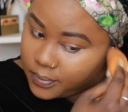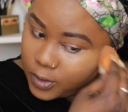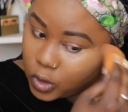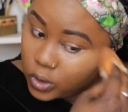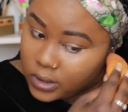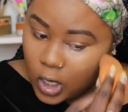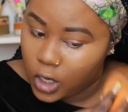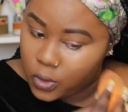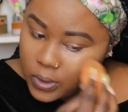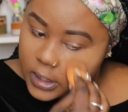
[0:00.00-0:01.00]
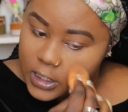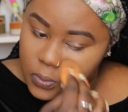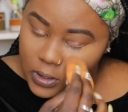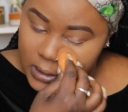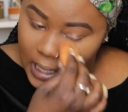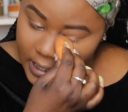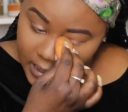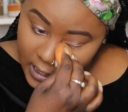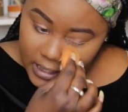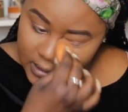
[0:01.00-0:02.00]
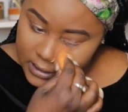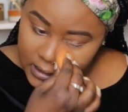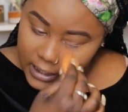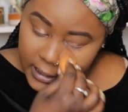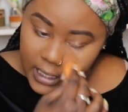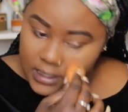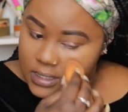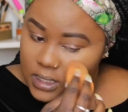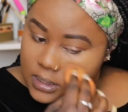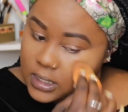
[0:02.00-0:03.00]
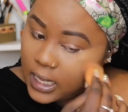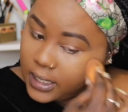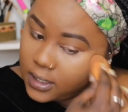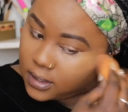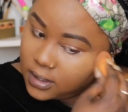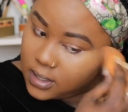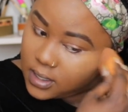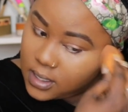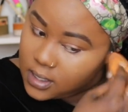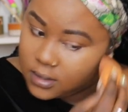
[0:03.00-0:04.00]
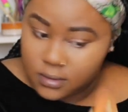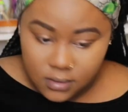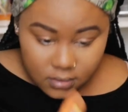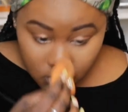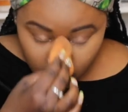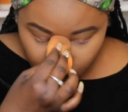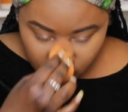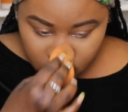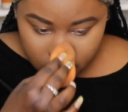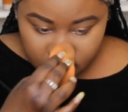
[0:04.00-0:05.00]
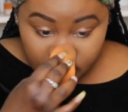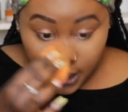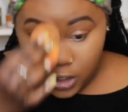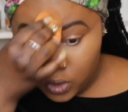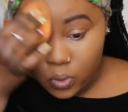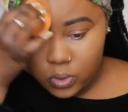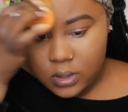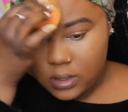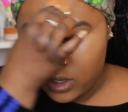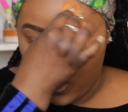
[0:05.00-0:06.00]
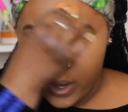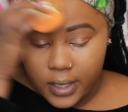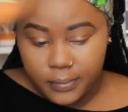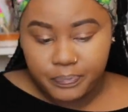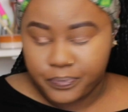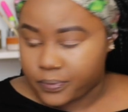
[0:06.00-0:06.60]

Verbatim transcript: So her doing this was like, yes, sis, like, you know, thank you in a way.